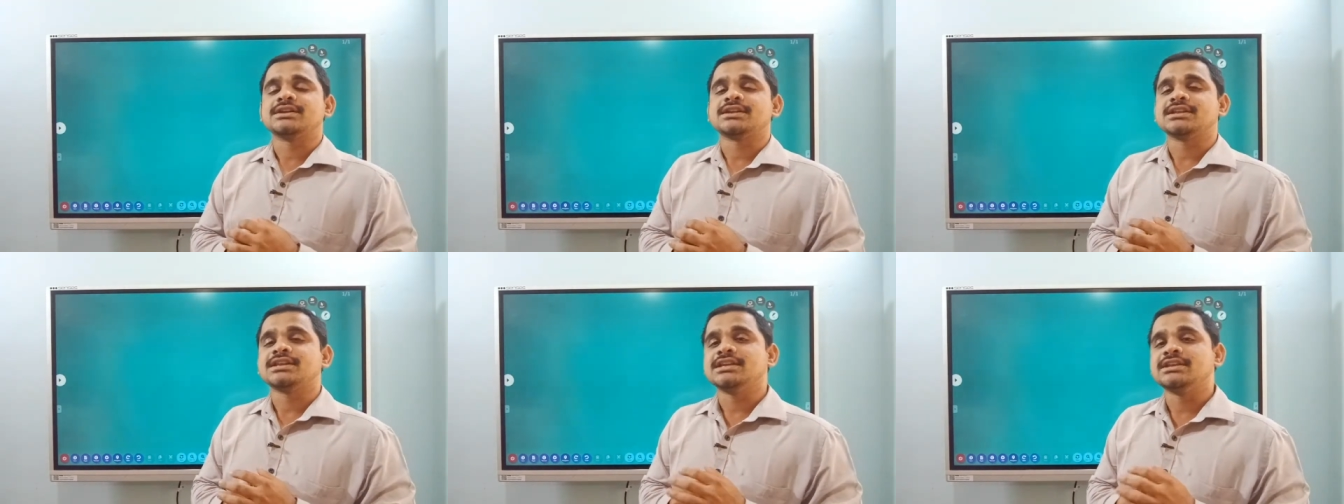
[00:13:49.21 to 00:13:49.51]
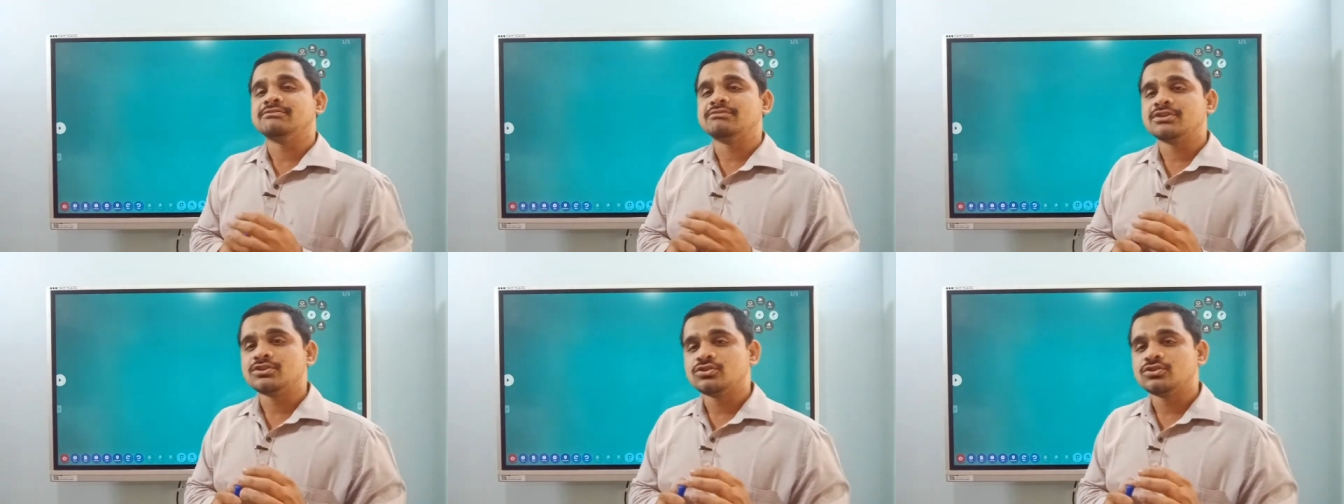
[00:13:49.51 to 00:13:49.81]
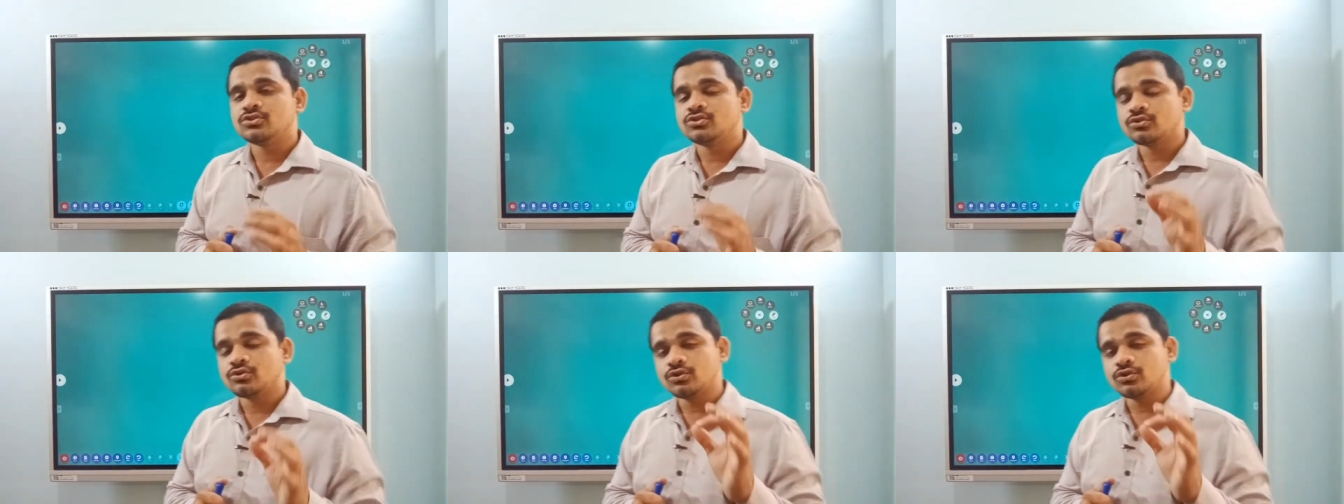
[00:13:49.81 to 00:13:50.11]
Even
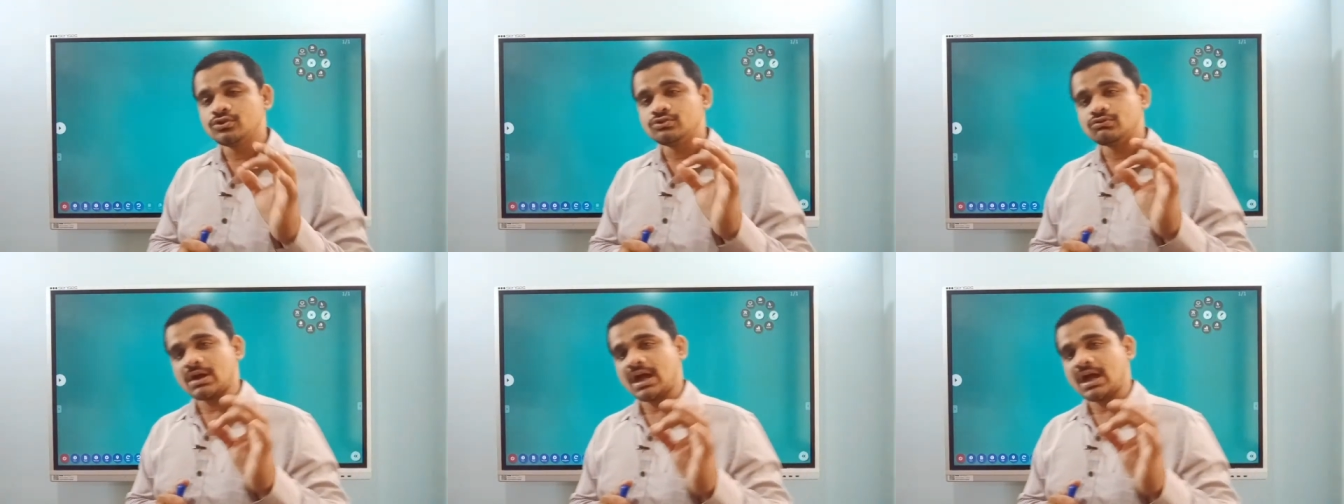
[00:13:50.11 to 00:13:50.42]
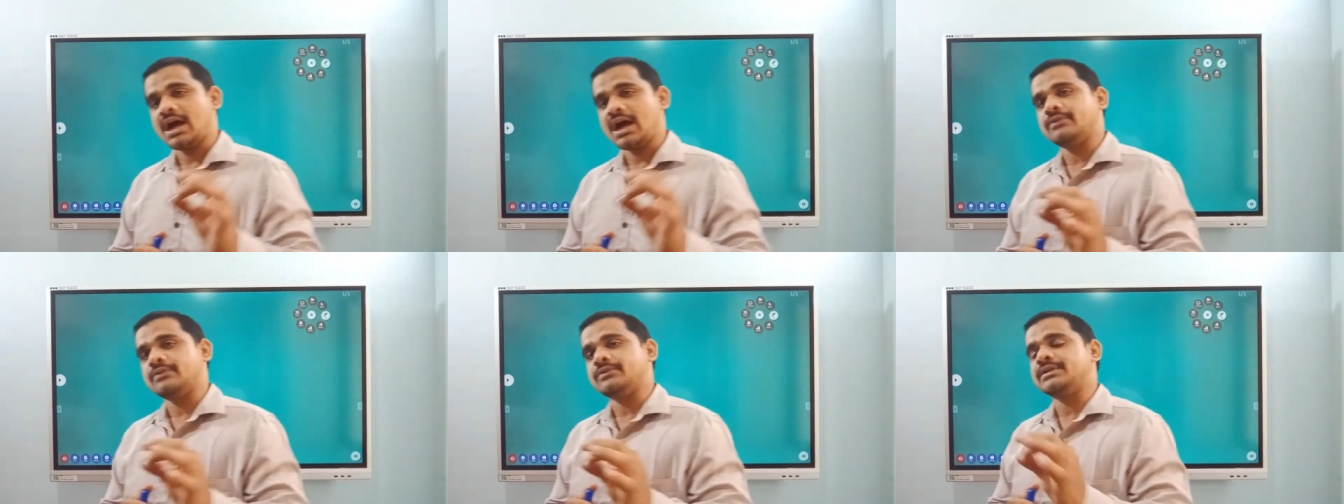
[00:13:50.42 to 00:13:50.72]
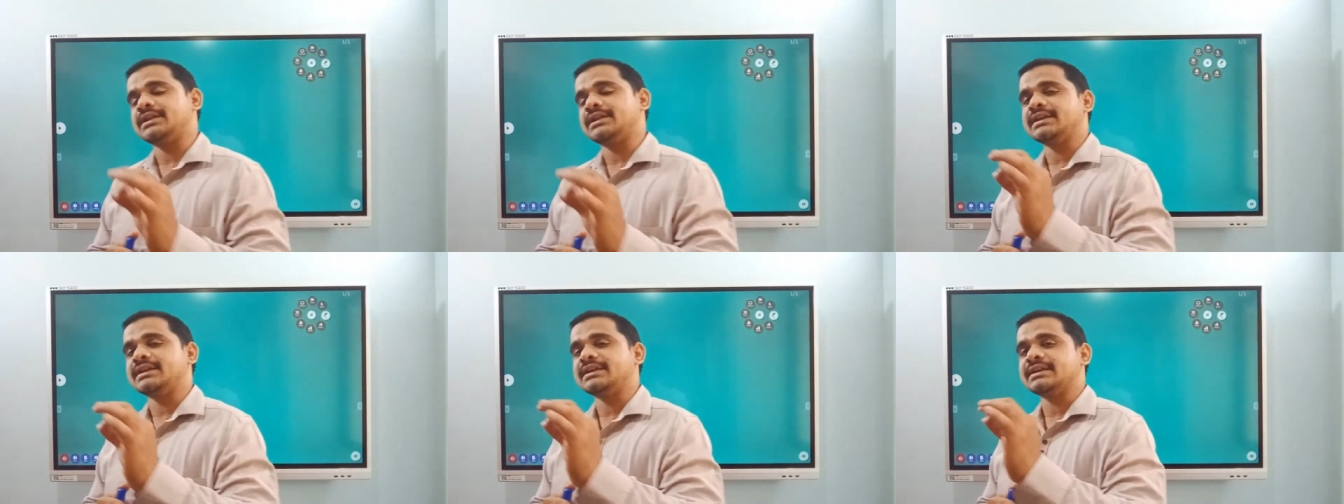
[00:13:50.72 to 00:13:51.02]
though you have
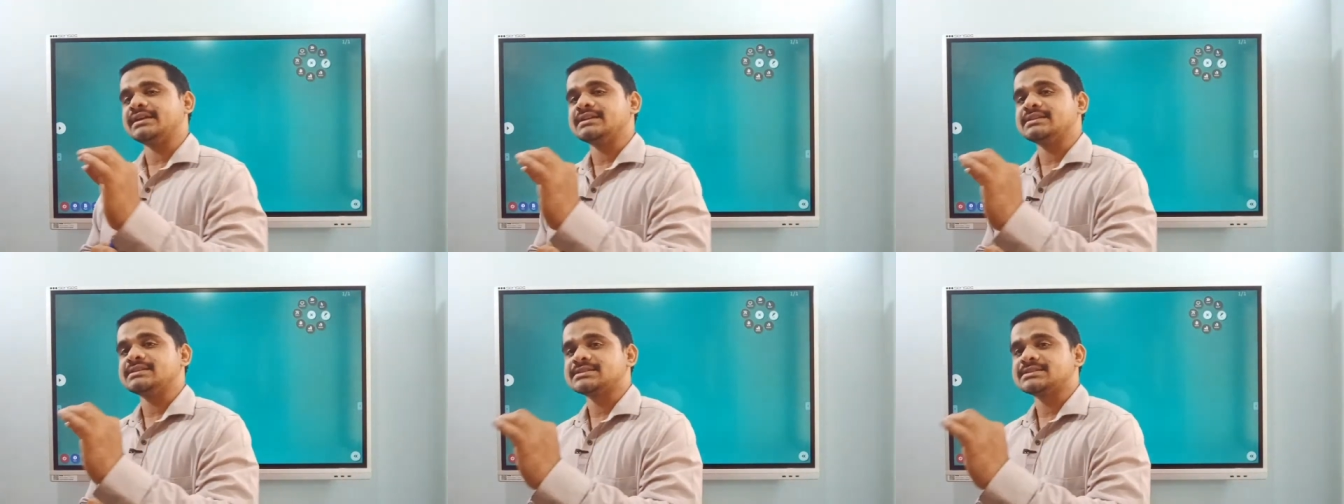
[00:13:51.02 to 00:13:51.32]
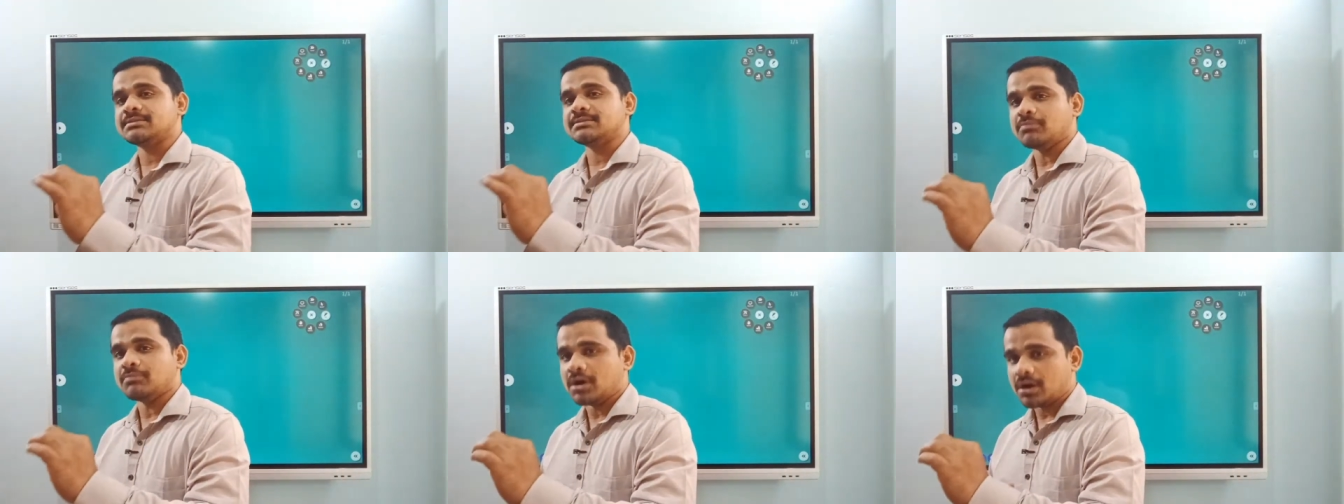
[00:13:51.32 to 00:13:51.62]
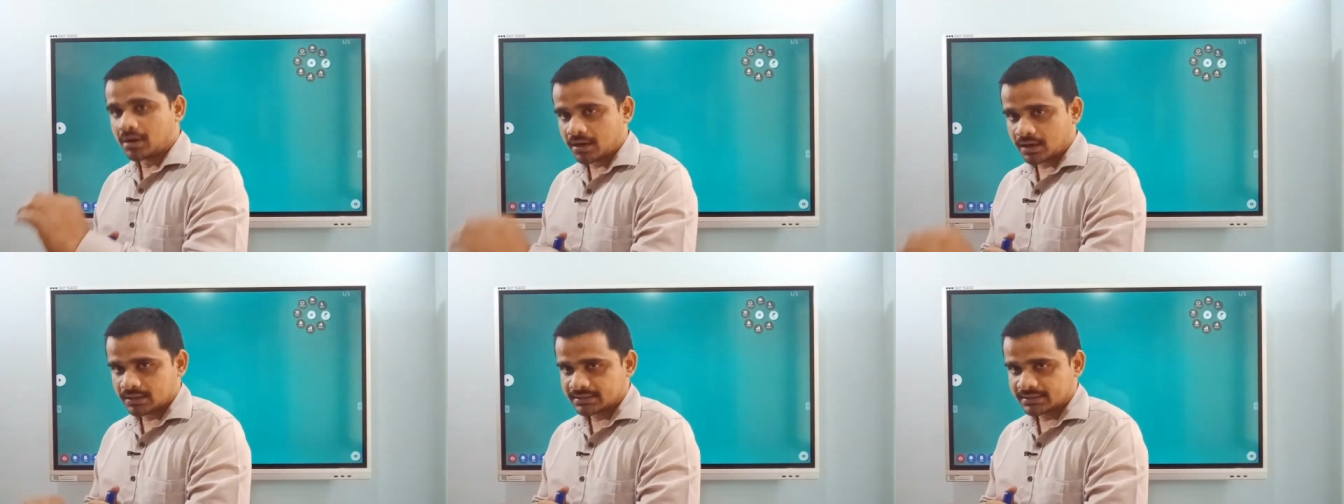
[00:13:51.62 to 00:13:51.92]
taken some
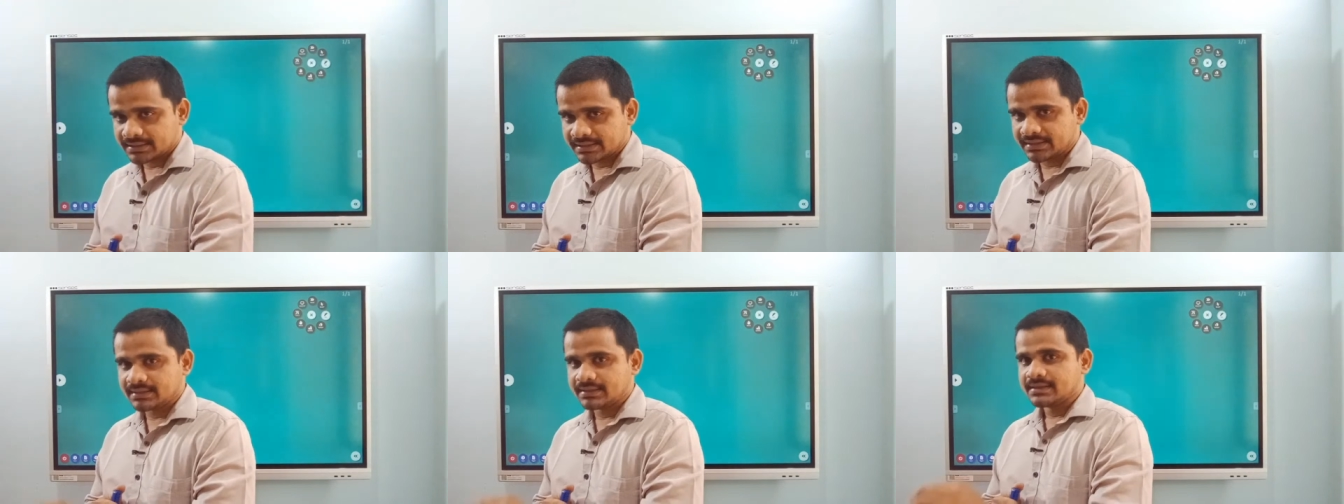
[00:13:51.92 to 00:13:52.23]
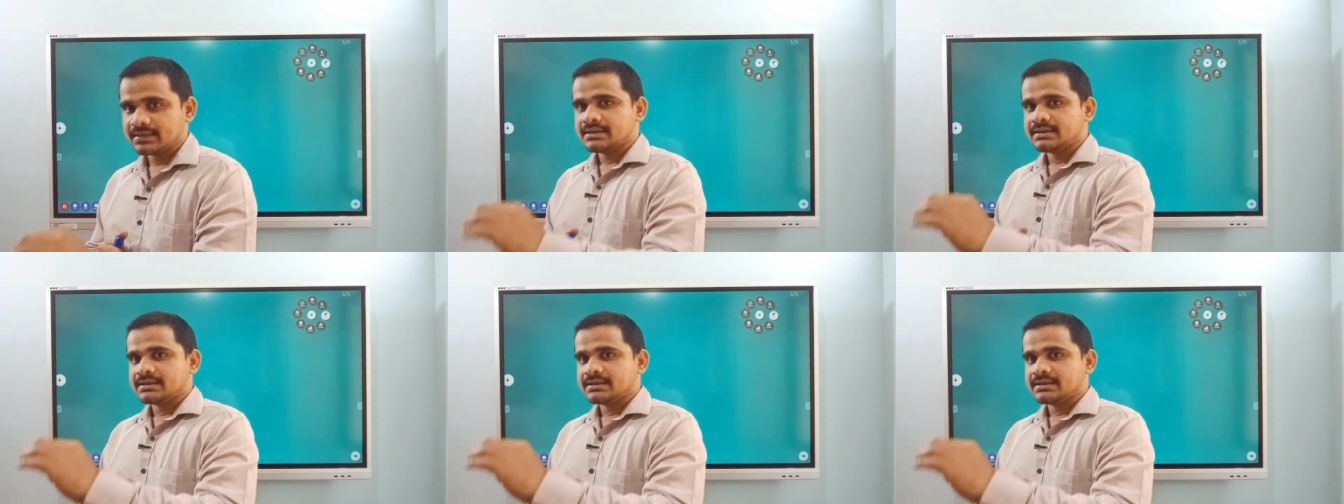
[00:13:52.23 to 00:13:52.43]
halting,